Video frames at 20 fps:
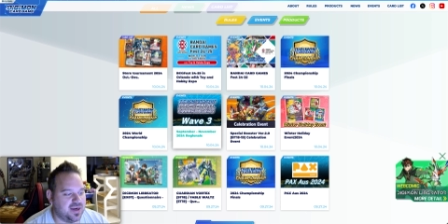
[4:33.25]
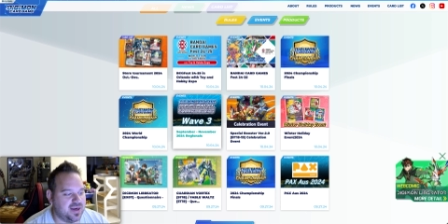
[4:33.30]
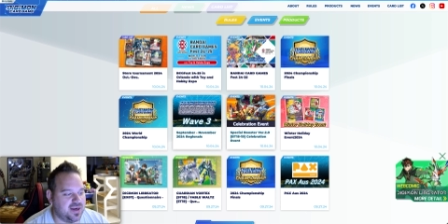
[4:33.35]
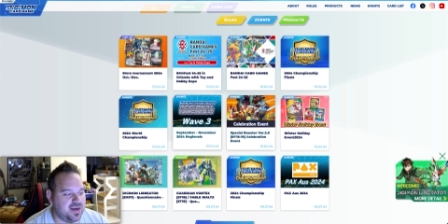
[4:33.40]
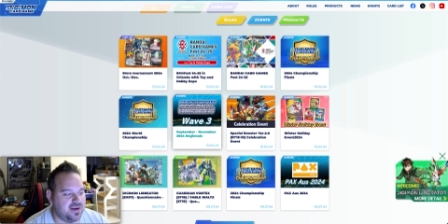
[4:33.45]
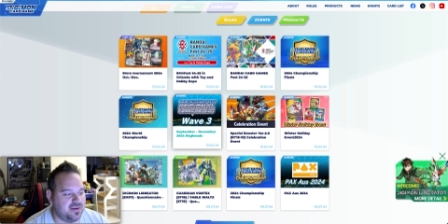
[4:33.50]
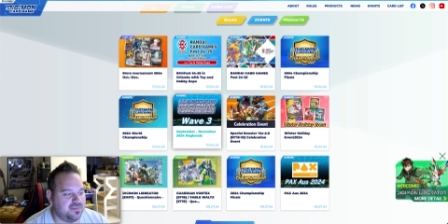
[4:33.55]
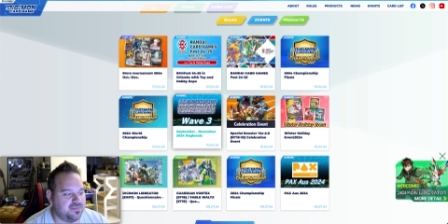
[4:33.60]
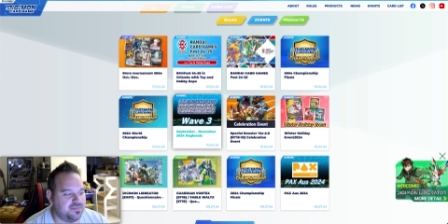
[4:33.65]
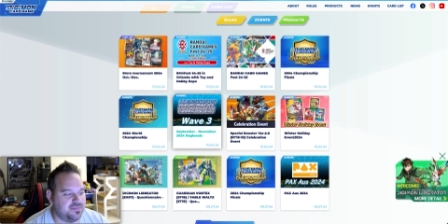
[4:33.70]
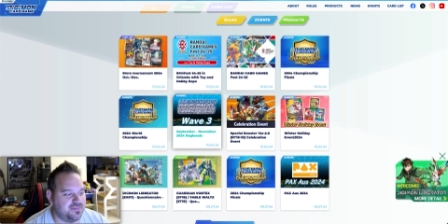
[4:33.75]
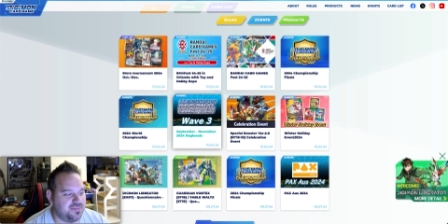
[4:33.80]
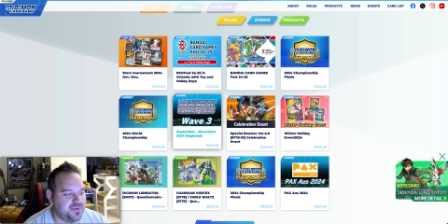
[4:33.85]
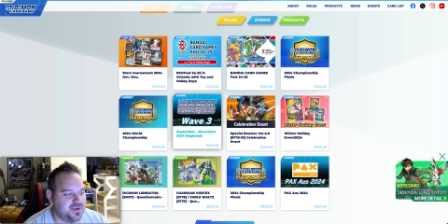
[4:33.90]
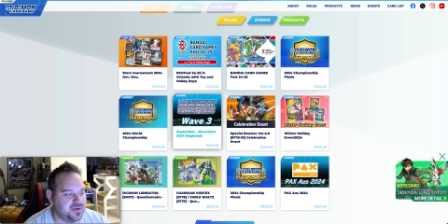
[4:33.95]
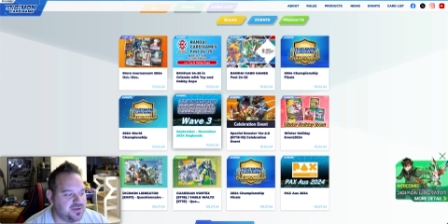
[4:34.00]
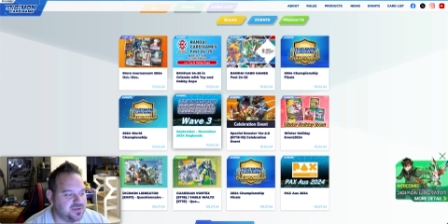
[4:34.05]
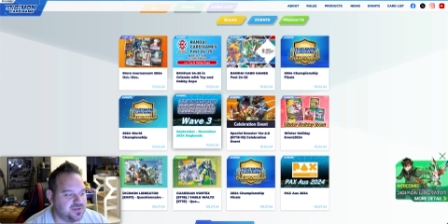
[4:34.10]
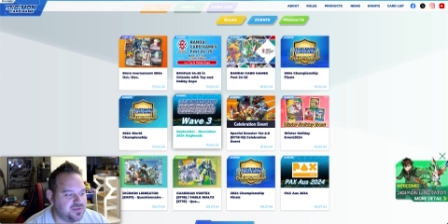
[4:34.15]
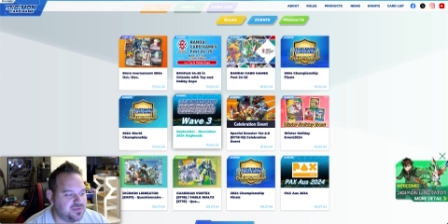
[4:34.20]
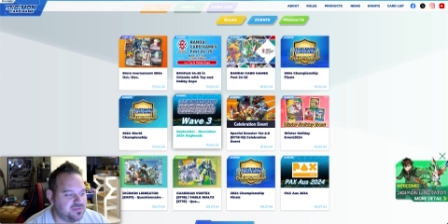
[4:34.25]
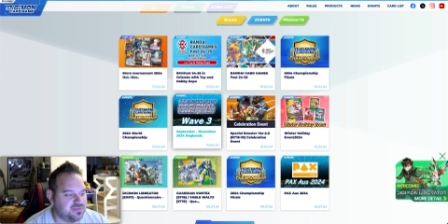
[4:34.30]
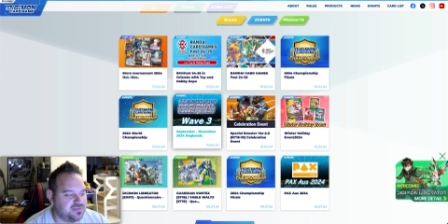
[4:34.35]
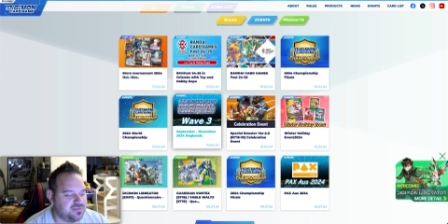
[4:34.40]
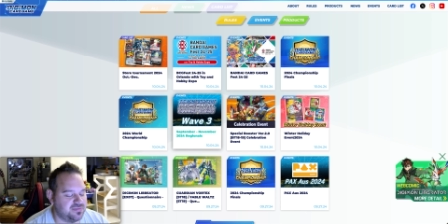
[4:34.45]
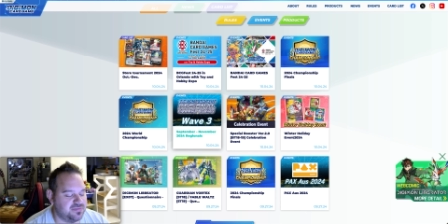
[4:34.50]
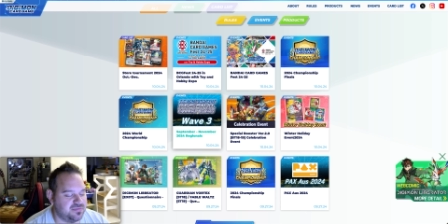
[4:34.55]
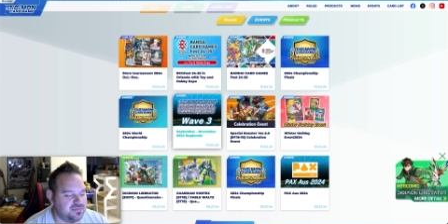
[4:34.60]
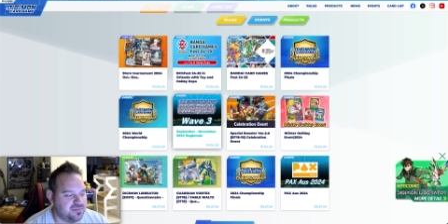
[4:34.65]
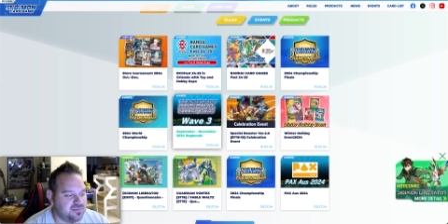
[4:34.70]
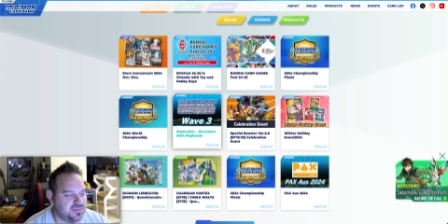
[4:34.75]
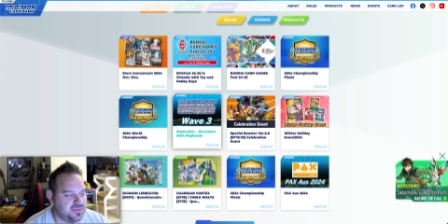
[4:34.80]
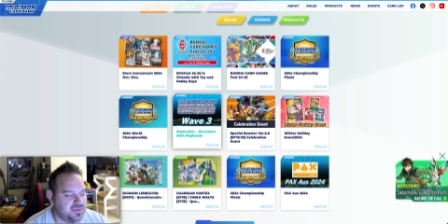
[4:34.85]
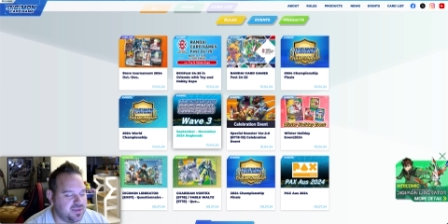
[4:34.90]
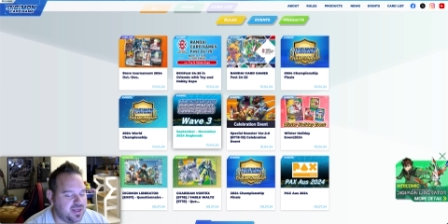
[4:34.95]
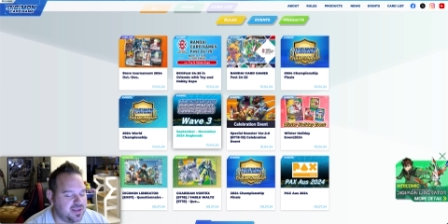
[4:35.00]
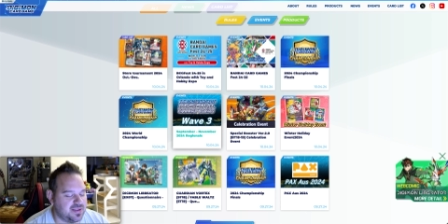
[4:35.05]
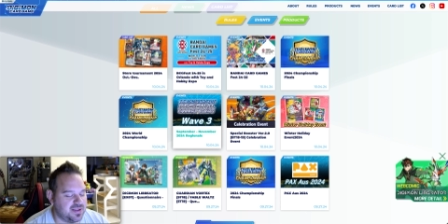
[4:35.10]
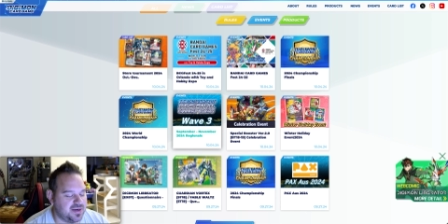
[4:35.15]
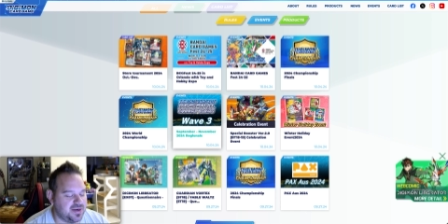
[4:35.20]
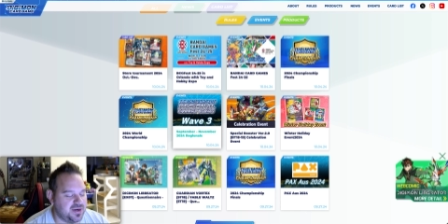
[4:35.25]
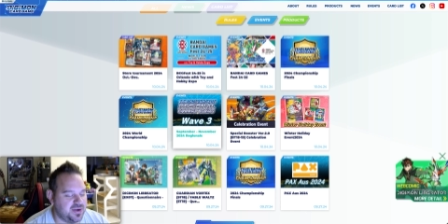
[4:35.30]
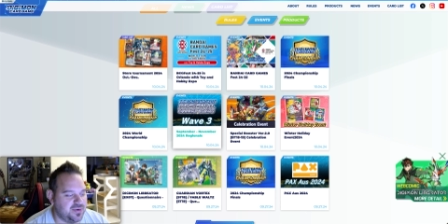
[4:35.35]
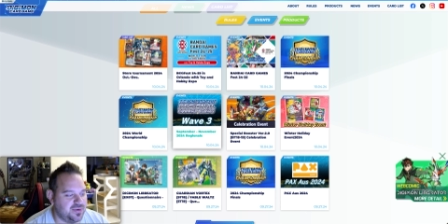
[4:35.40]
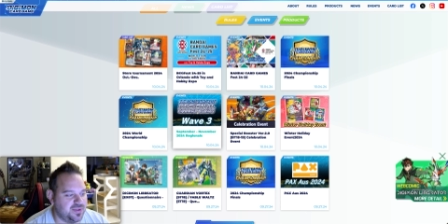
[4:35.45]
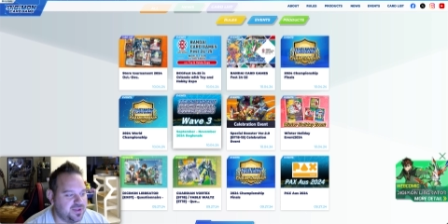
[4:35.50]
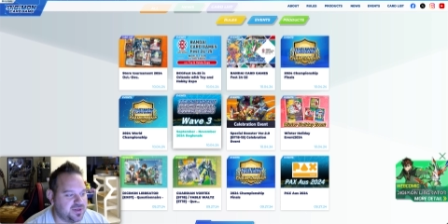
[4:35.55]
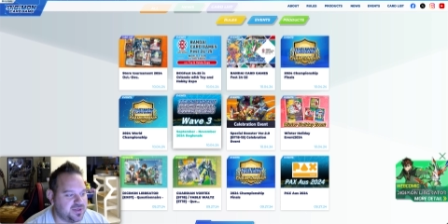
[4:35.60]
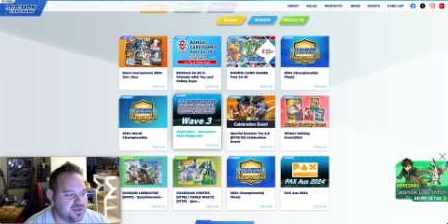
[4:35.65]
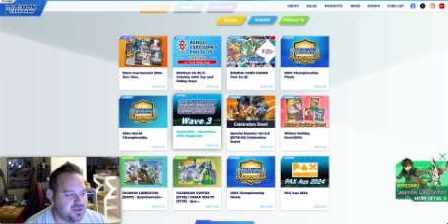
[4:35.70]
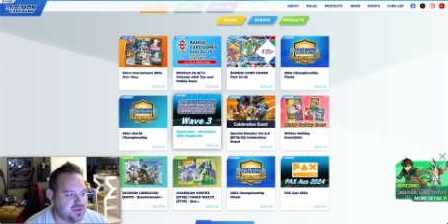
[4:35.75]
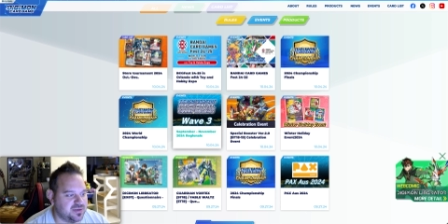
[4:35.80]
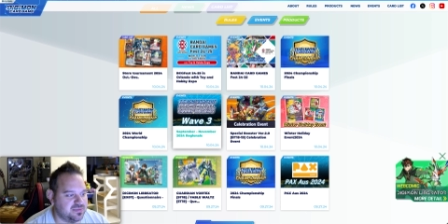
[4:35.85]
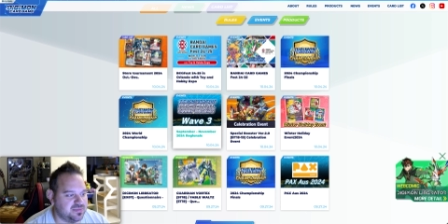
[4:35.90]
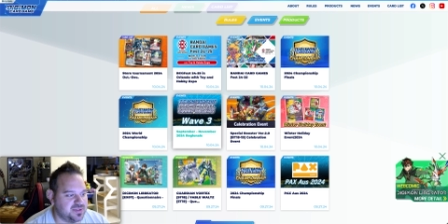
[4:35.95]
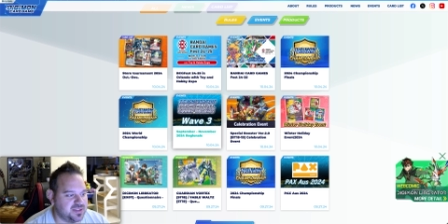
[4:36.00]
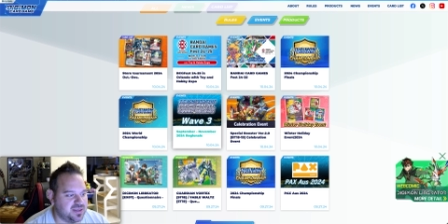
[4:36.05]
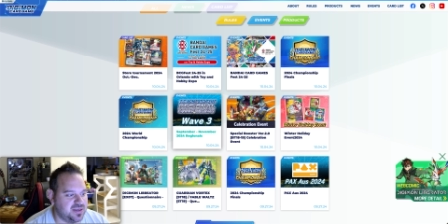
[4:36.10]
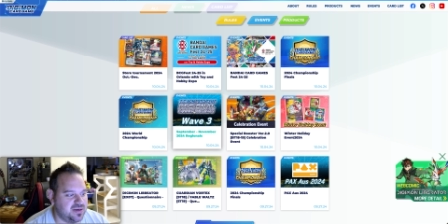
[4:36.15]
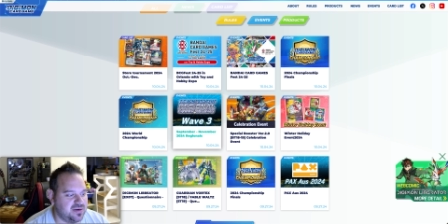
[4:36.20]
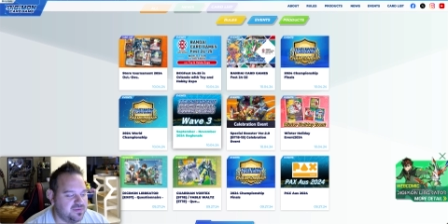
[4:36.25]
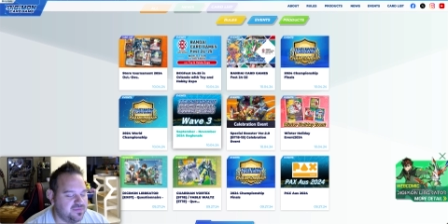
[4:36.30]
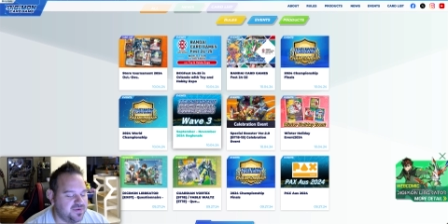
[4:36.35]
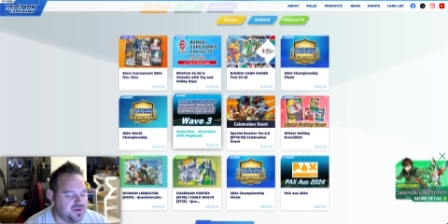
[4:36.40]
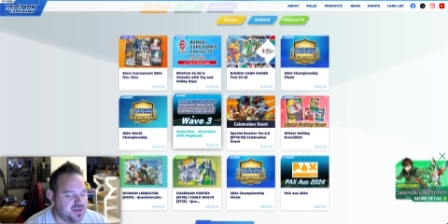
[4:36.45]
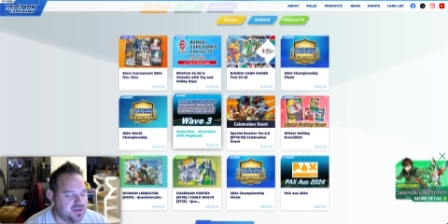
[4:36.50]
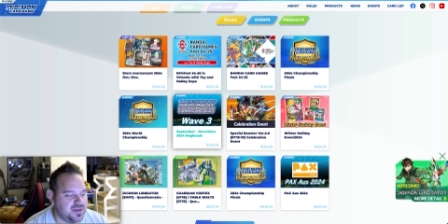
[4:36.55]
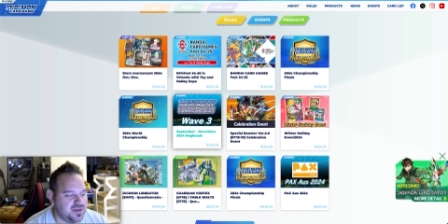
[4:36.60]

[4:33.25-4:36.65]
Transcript: Um, there's nothing new in the terms of